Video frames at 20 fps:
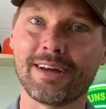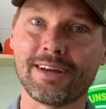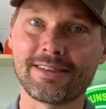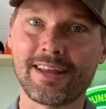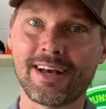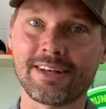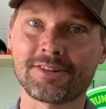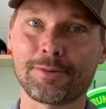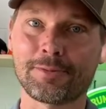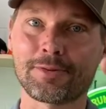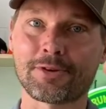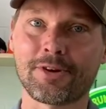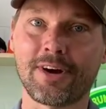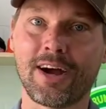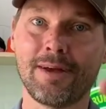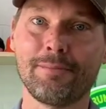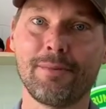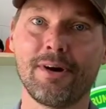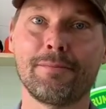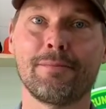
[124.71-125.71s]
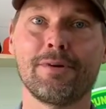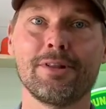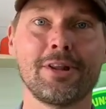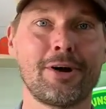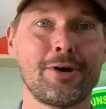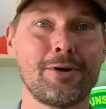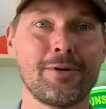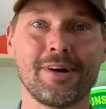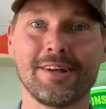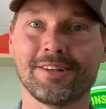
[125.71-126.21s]
Hit that subscribe button
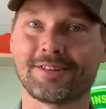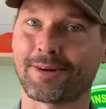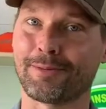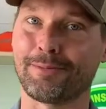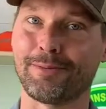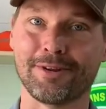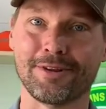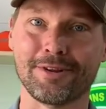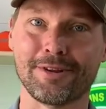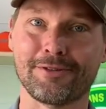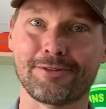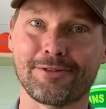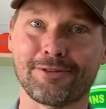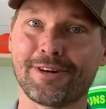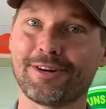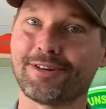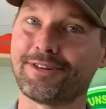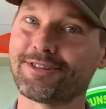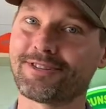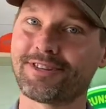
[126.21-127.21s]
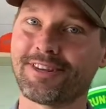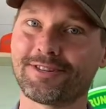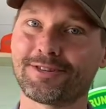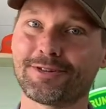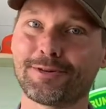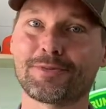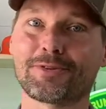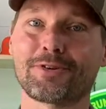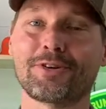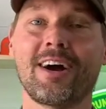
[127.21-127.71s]
below. It's completely free. Just hit
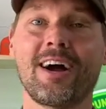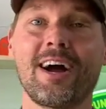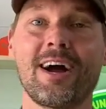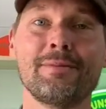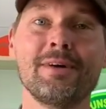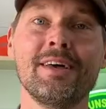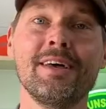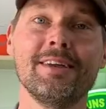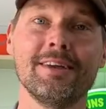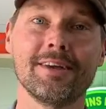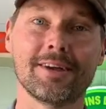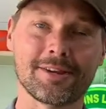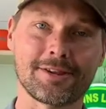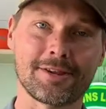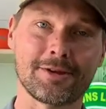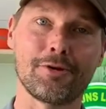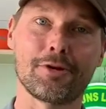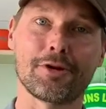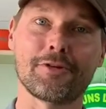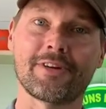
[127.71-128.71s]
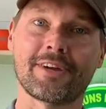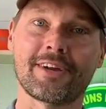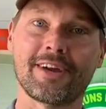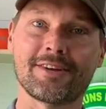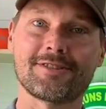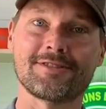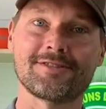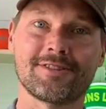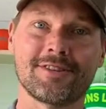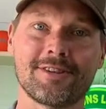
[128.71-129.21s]
subscribe. You'll get the
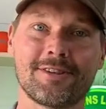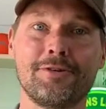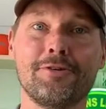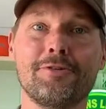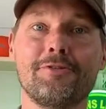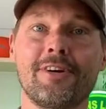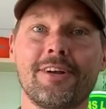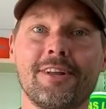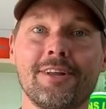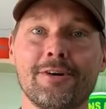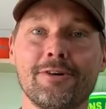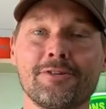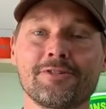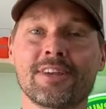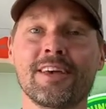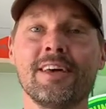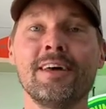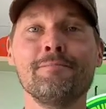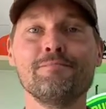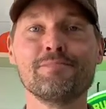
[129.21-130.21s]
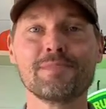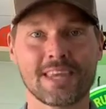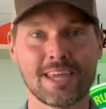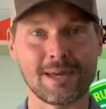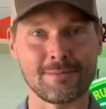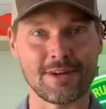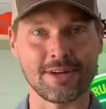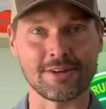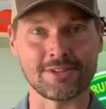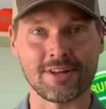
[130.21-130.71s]
notifications of the new videos.
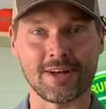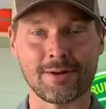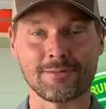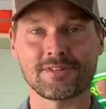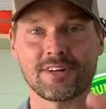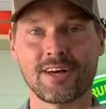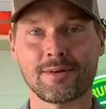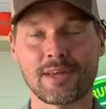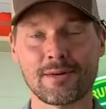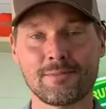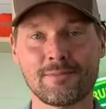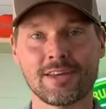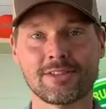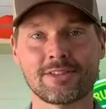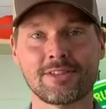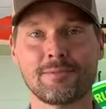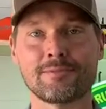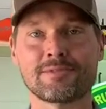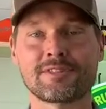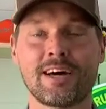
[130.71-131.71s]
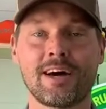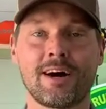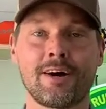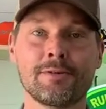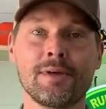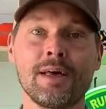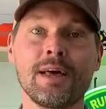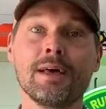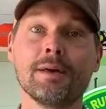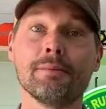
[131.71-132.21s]
Give me a thumbs up, give me a thumbs
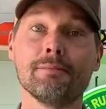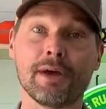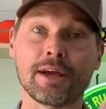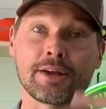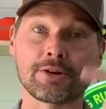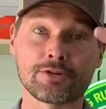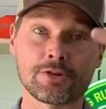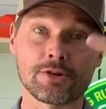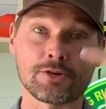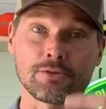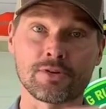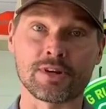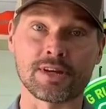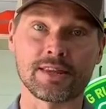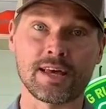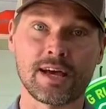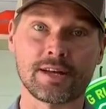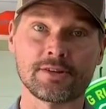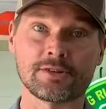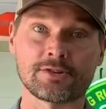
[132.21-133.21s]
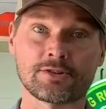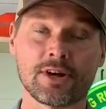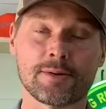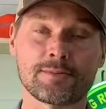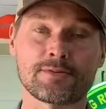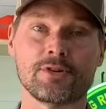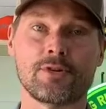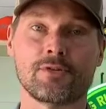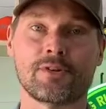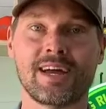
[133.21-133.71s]
down. Make sure you read that
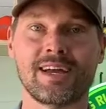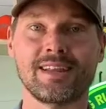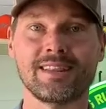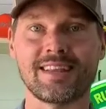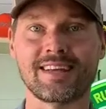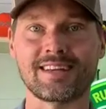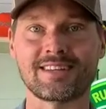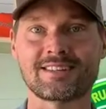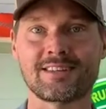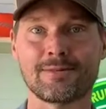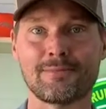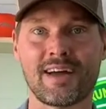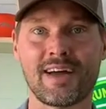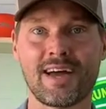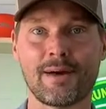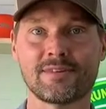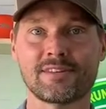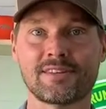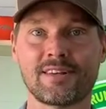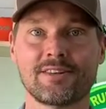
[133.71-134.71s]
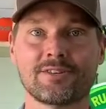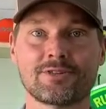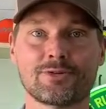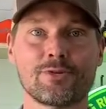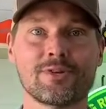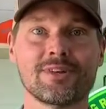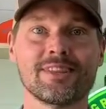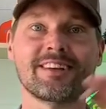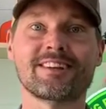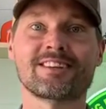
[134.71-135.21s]
description, okay? Links to my Amazon
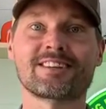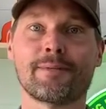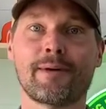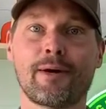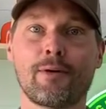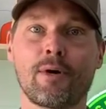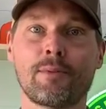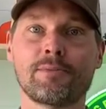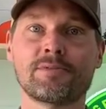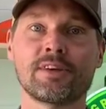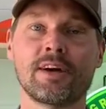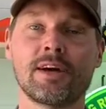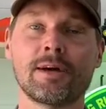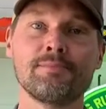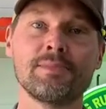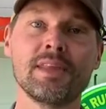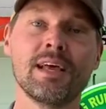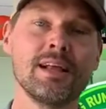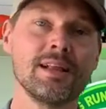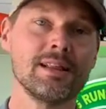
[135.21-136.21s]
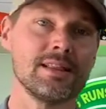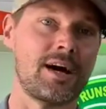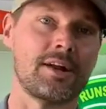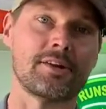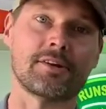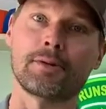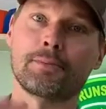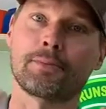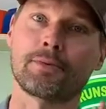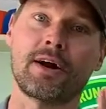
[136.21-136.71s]
store, links to my website. A lot
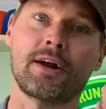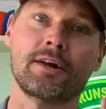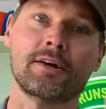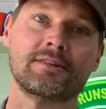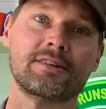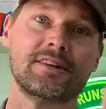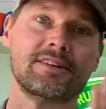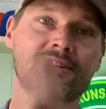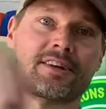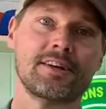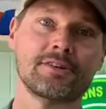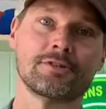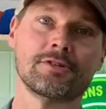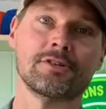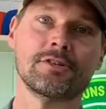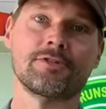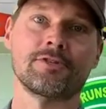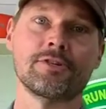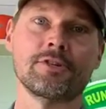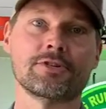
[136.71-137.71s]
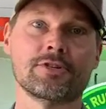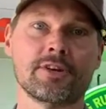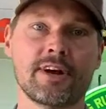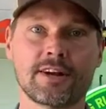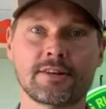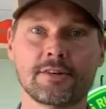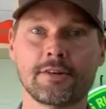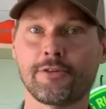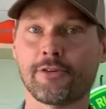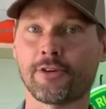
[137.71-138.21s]
of good products, accessories for your
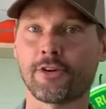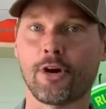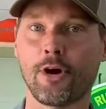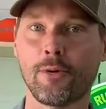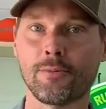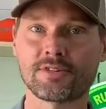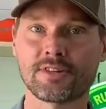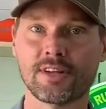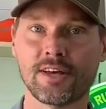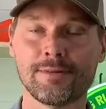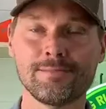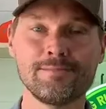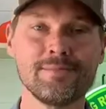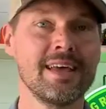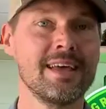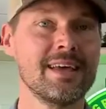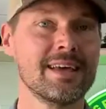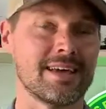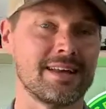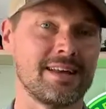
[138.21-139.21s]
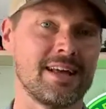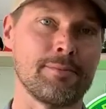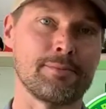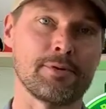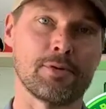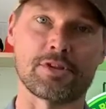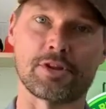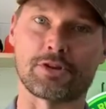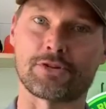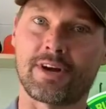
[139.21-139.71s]
tractor, for your homestead. Can
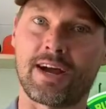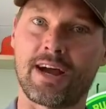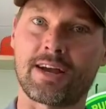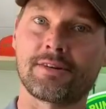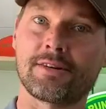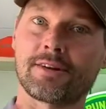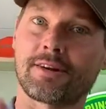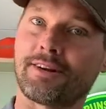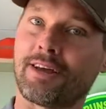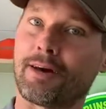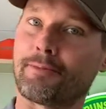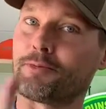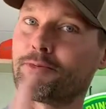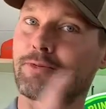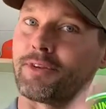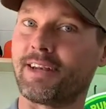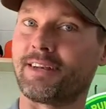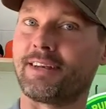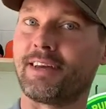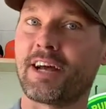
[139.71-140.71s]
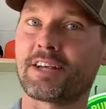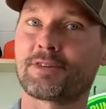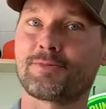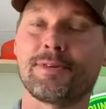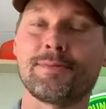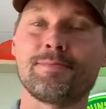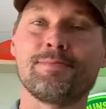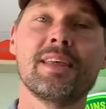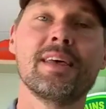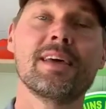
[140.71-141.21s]
help you with a tractor, can help you with an
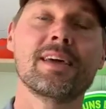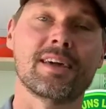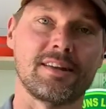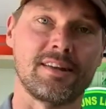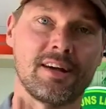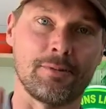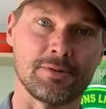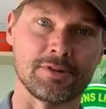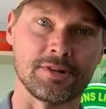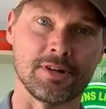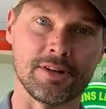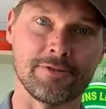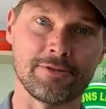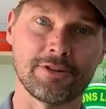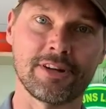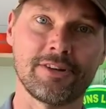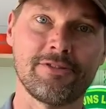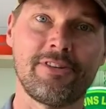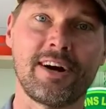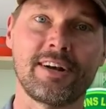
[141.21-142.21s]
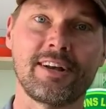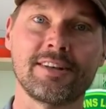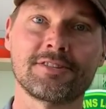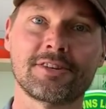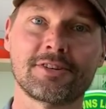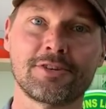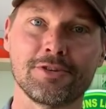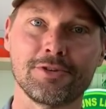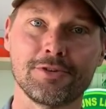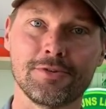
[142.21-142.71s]
attachment, can help with delivery and
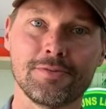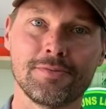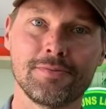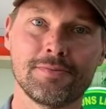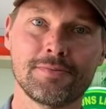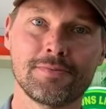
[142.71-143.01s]
financing too.